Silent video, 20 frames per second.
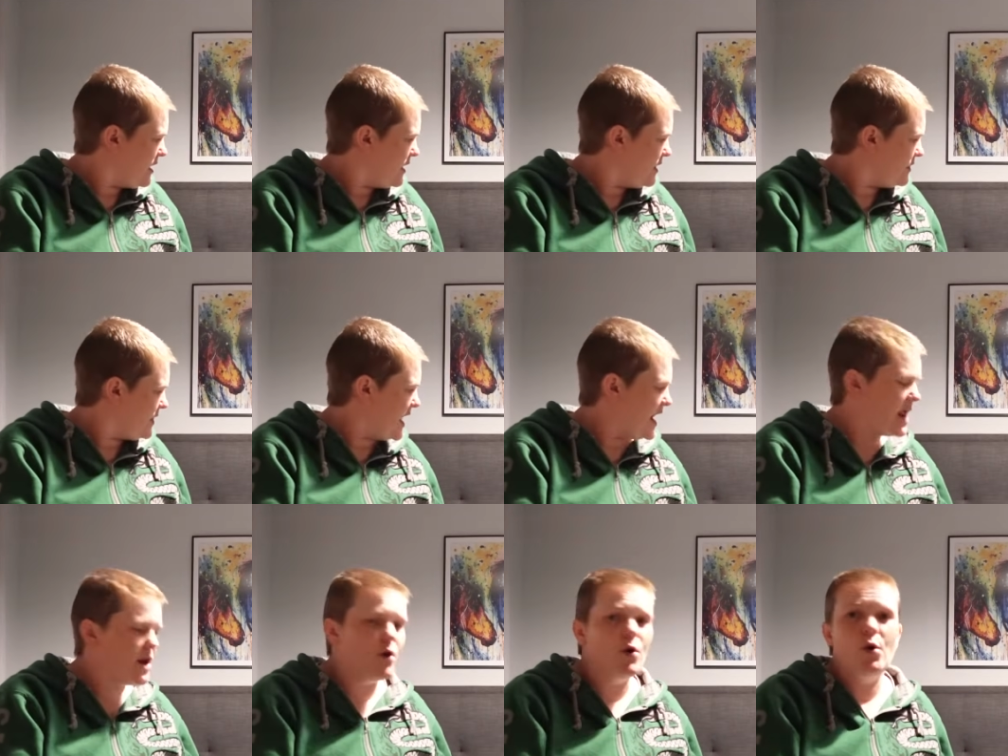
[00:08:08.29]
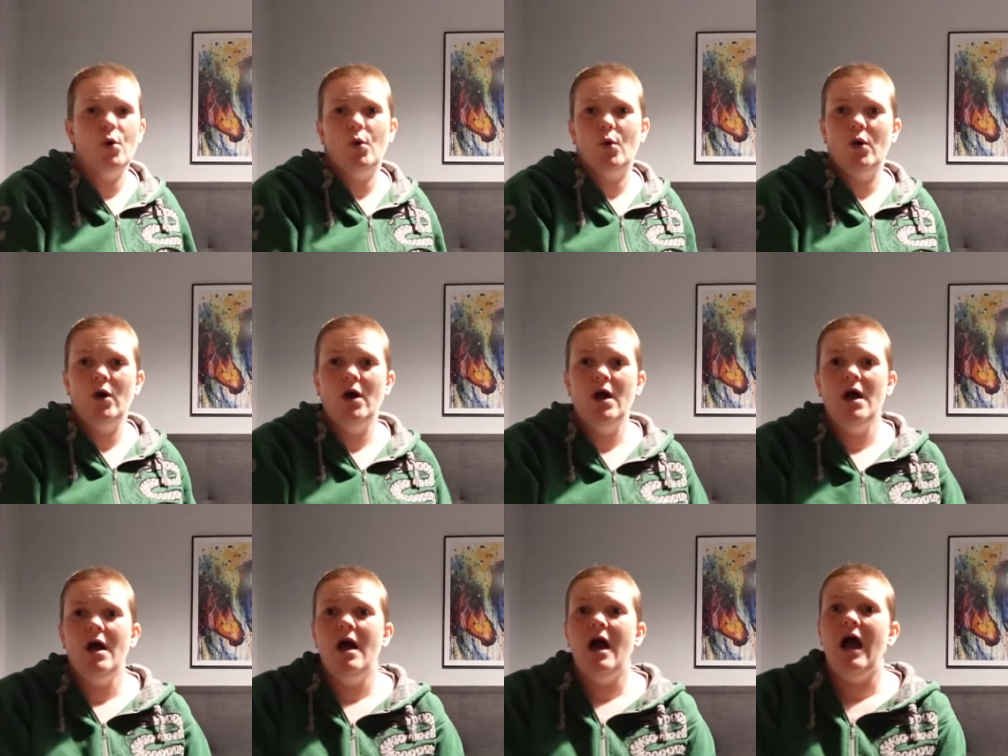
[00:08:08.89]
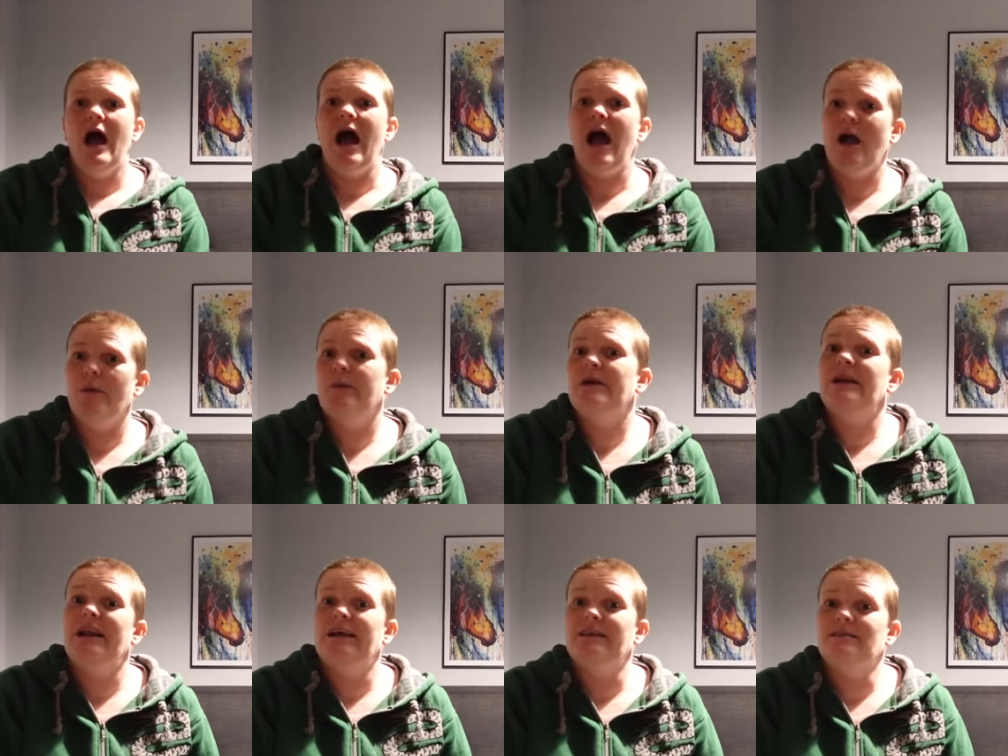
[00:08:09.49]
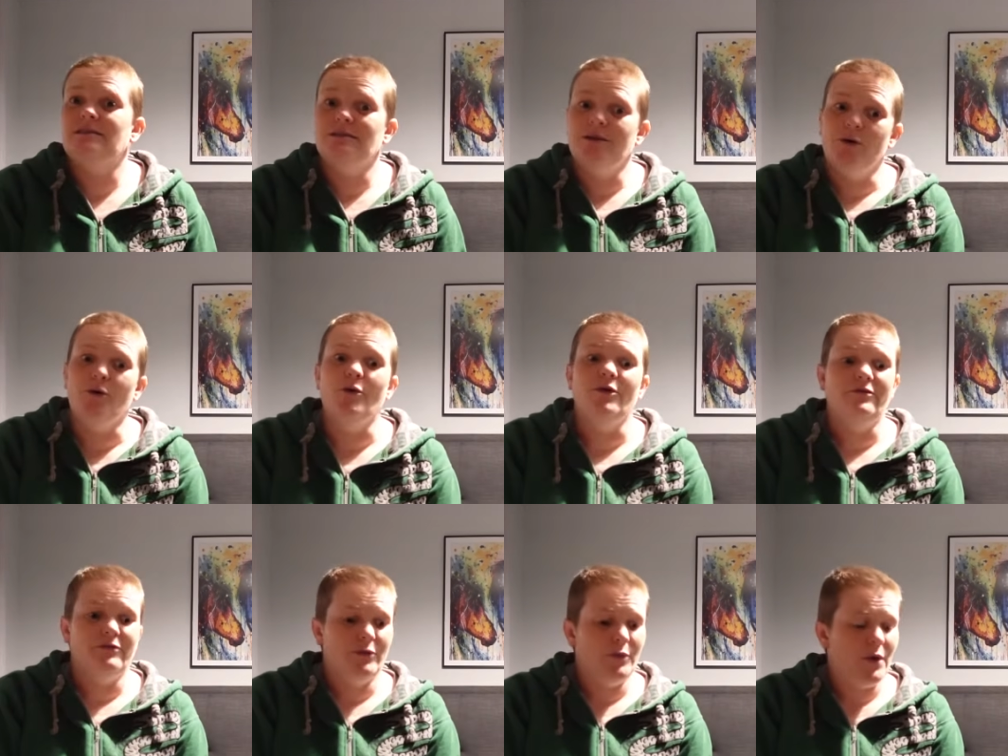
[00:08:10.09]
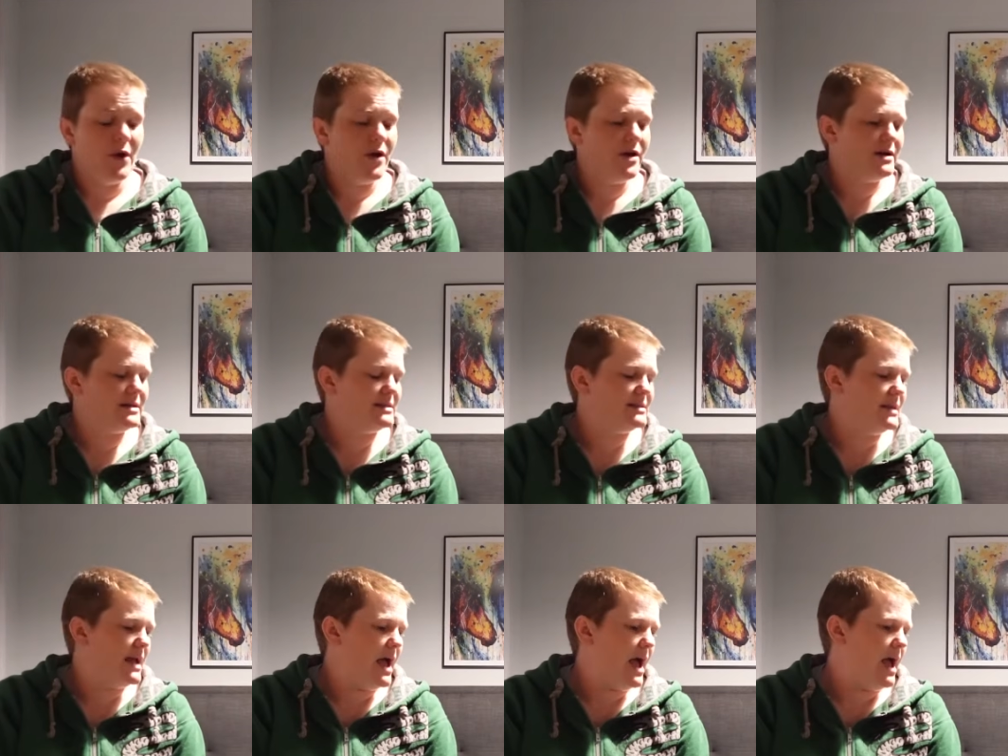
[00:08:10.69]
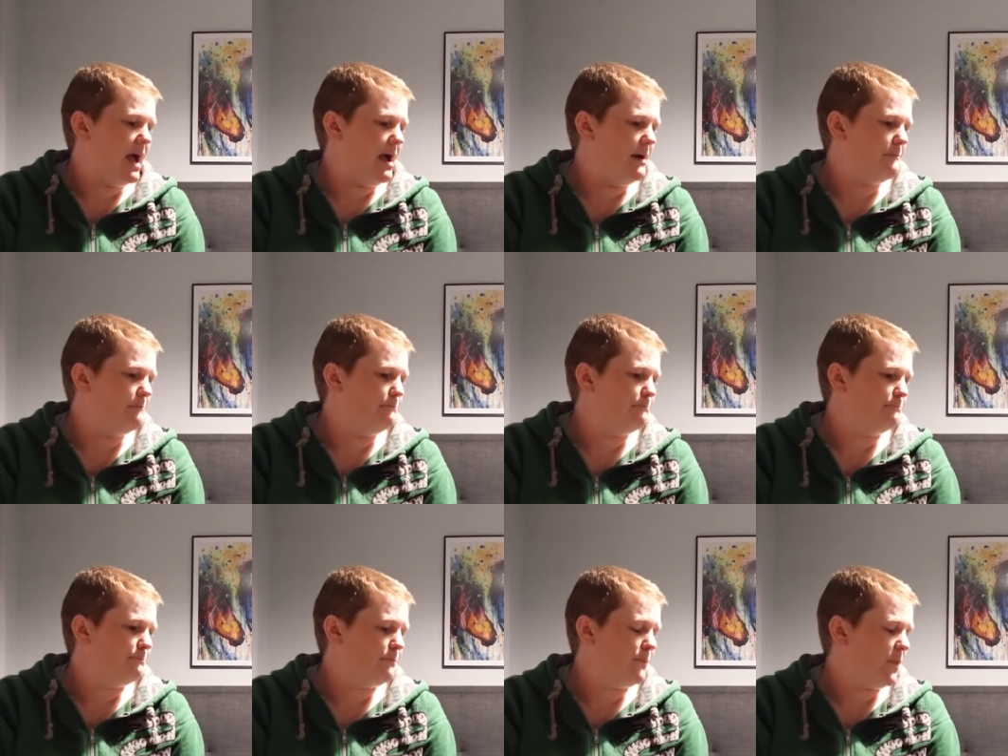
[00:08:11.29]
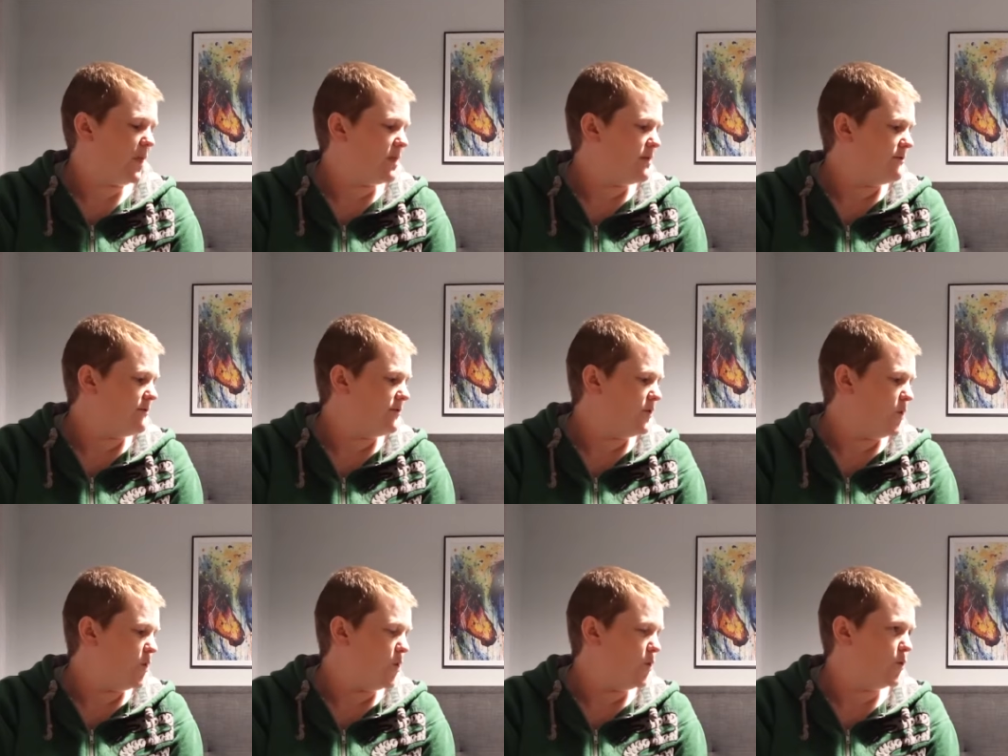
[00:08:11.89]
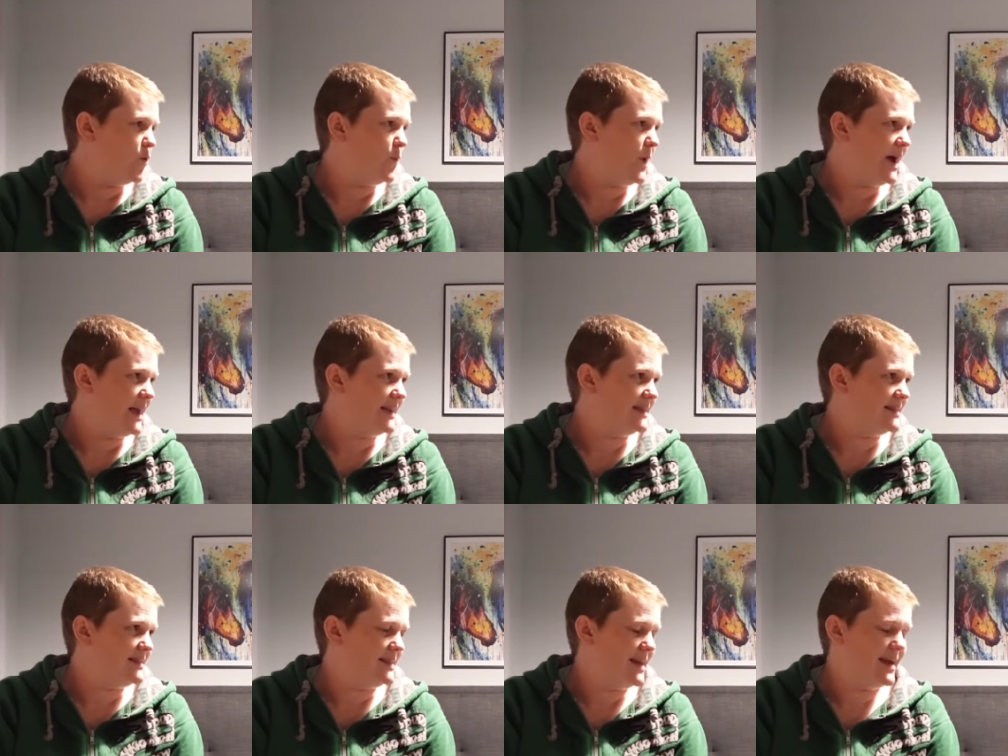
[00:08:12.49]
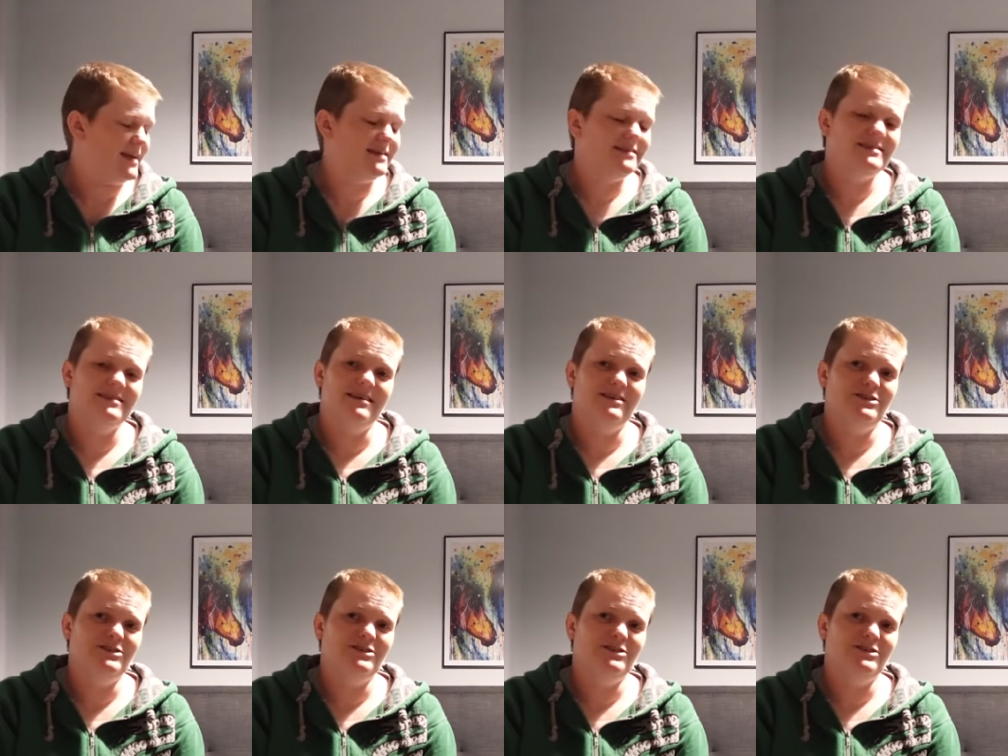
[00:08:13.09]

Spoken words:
that I know I would like to know if it works for the white things.